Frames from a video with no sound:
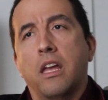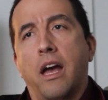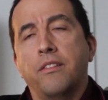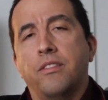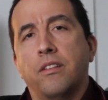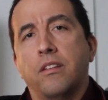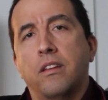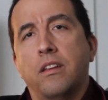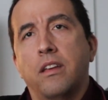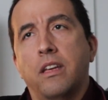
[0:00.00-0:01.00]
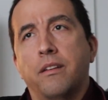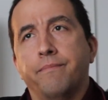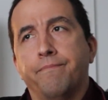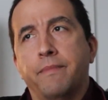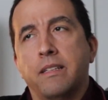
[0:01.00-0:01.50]
Guys,
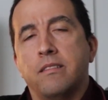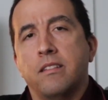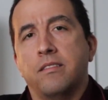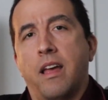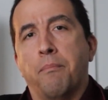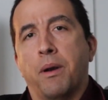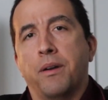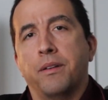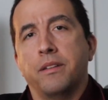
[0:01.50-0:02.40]
it's December.